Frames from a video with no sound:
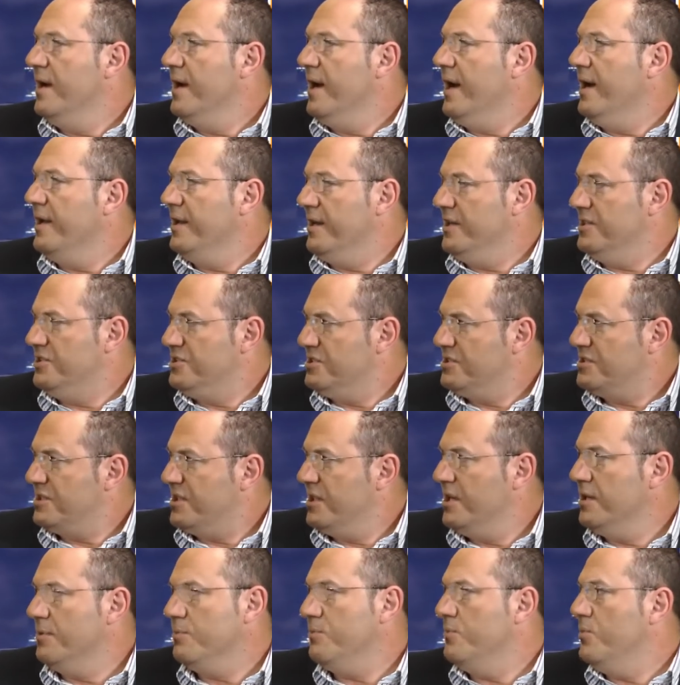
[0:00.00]
and they just
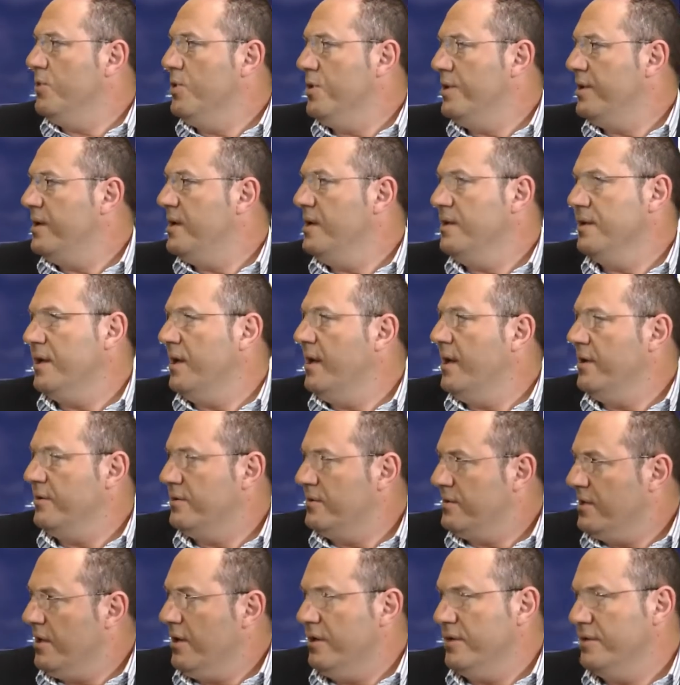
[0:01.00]
keep working, they
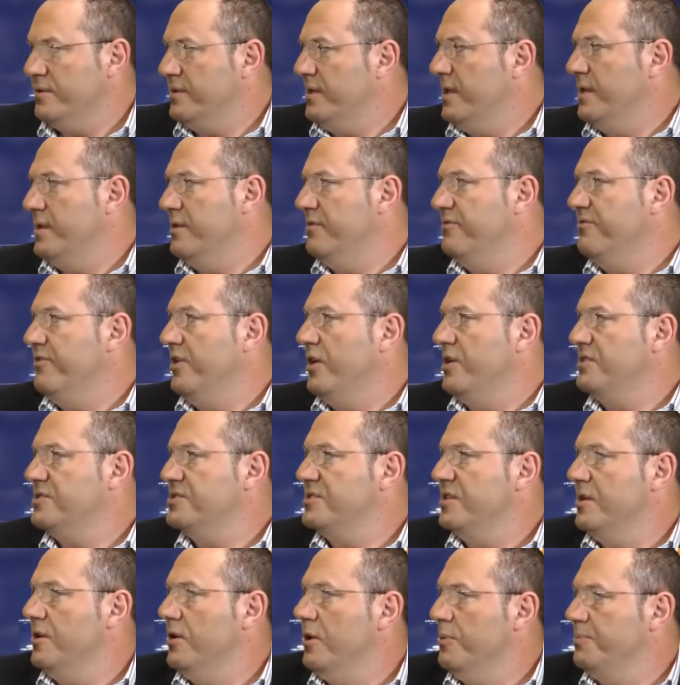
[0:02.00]
don't go and get advice
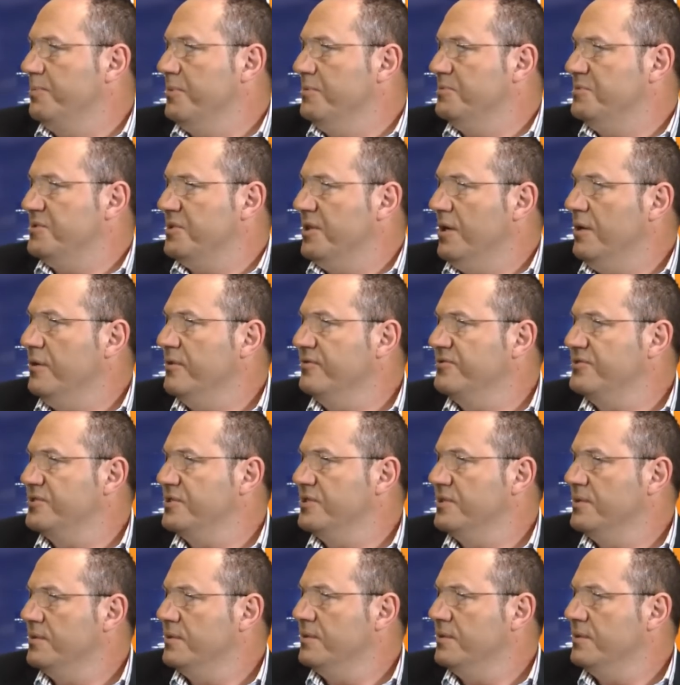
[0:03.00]
to help themselves?